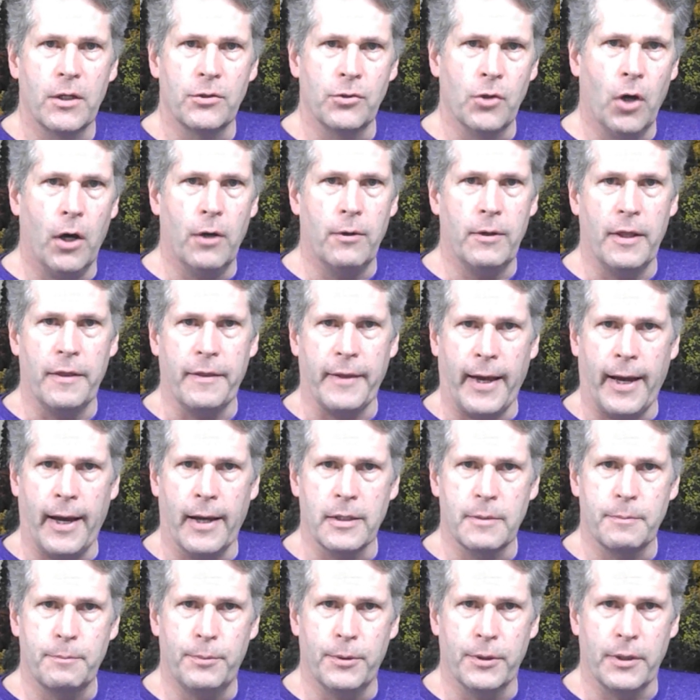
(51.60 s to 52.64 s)
Not only
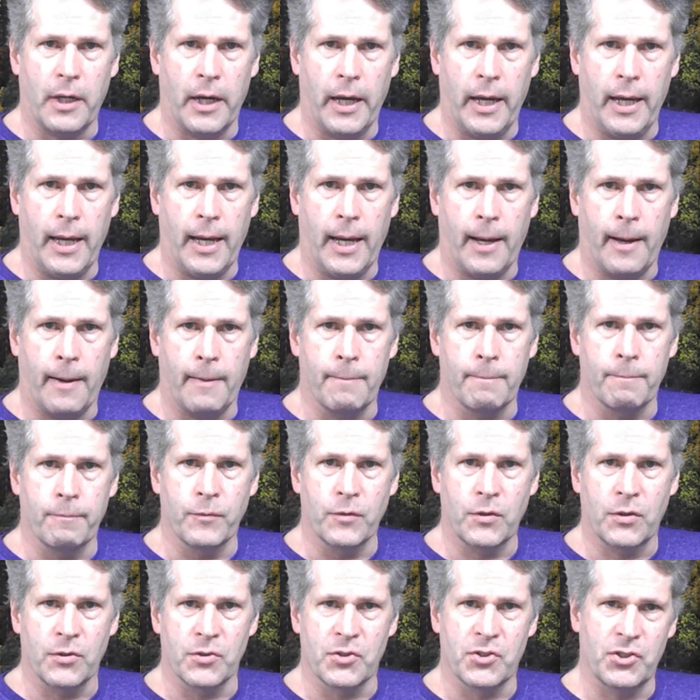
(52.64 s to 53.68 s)
that, but I am
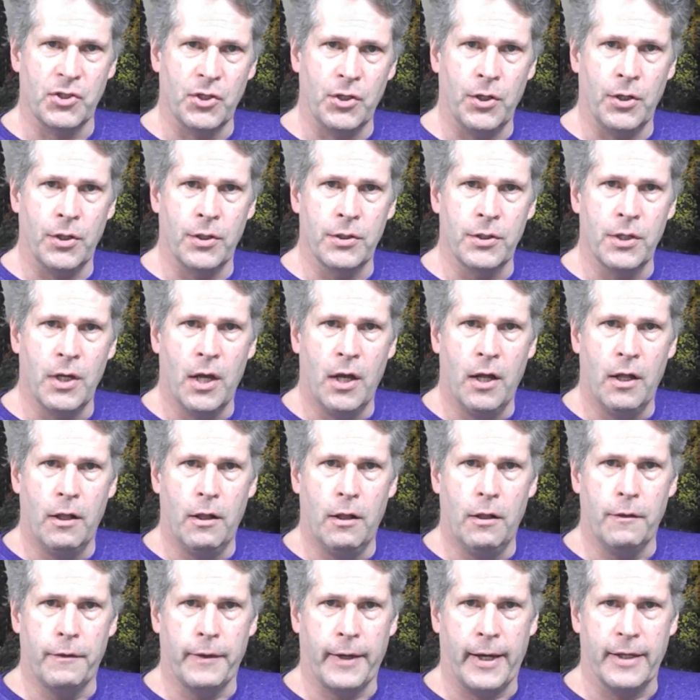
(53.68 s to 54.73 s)
concerned
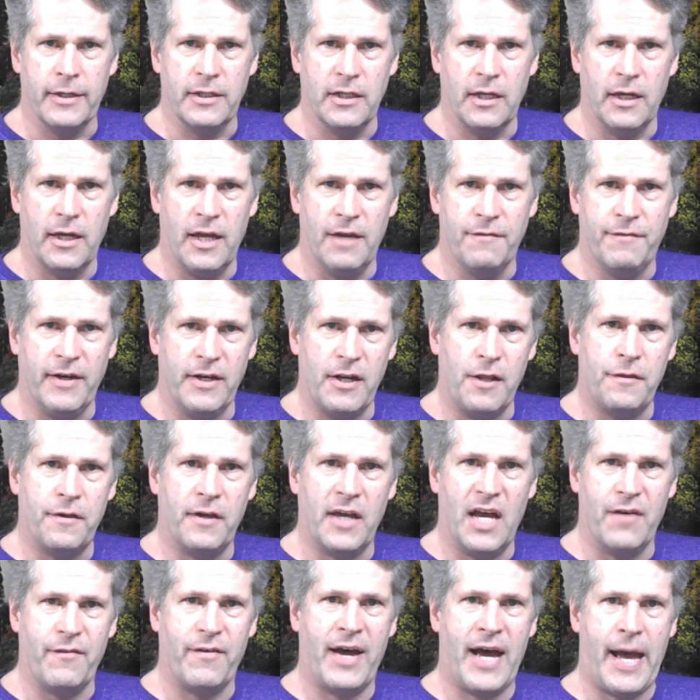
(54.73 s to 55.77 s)
that if
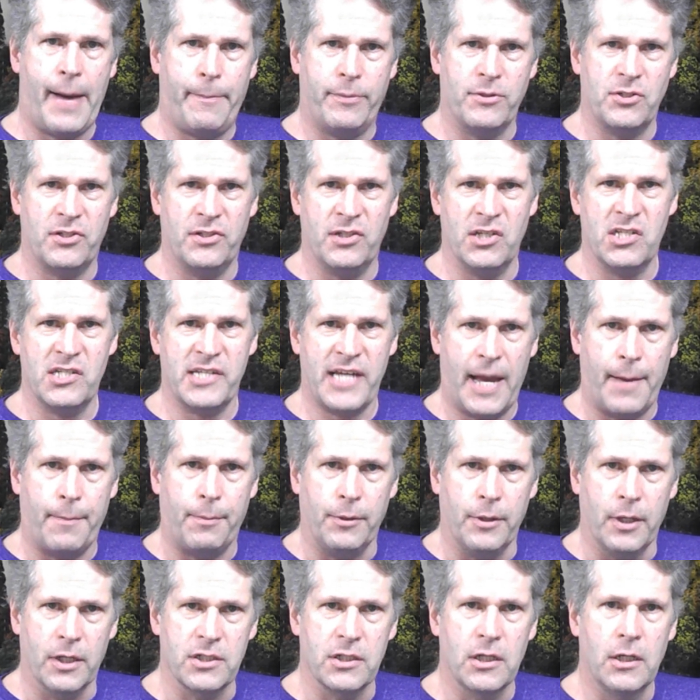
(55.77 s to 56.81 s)
anything ever happens to this
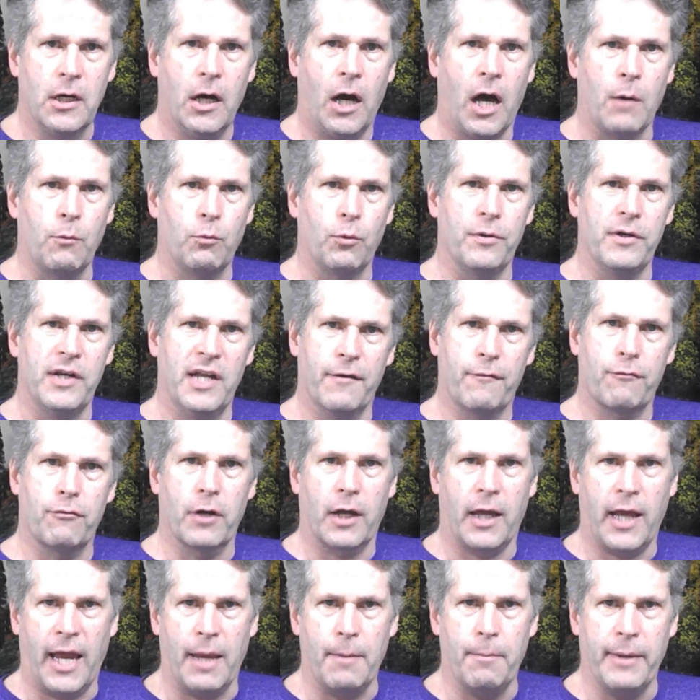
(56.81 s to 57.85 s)
tablet, I will never
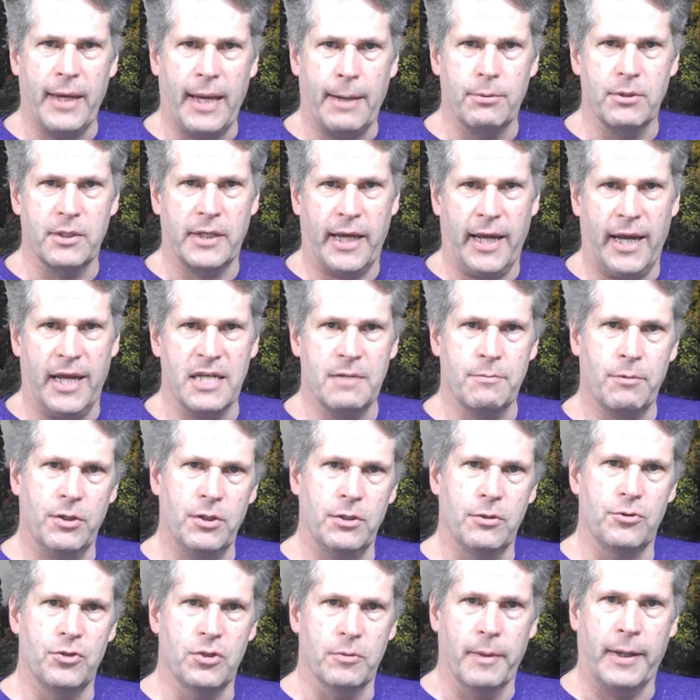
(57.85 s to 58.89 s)
again be able to get into my
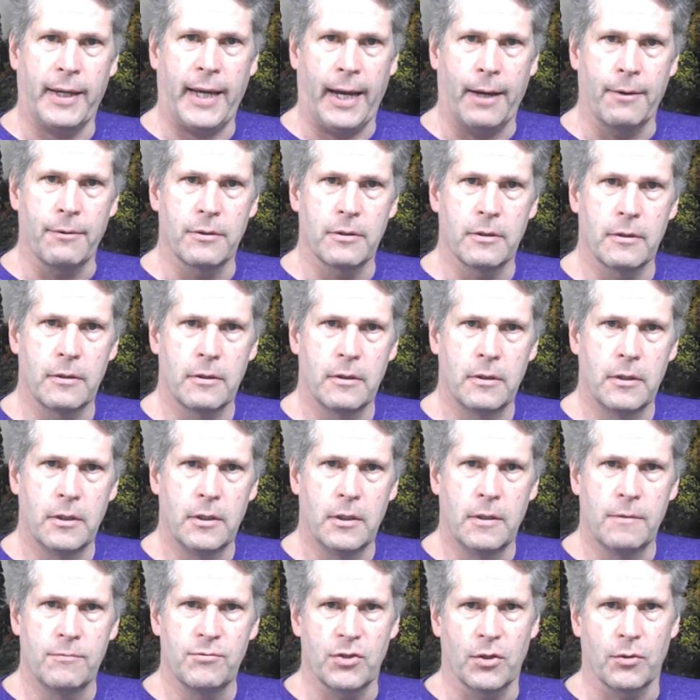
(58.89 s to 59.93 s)
YouTube account.
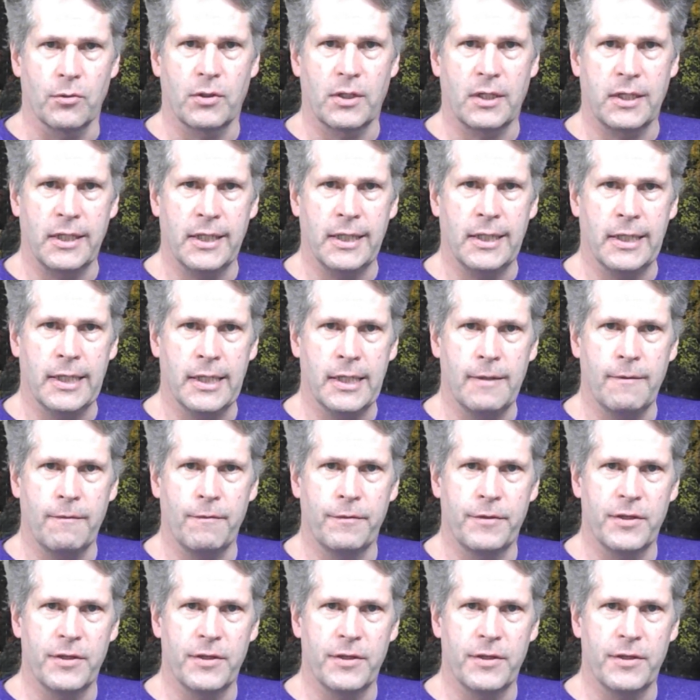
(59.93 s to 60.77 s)
So clearly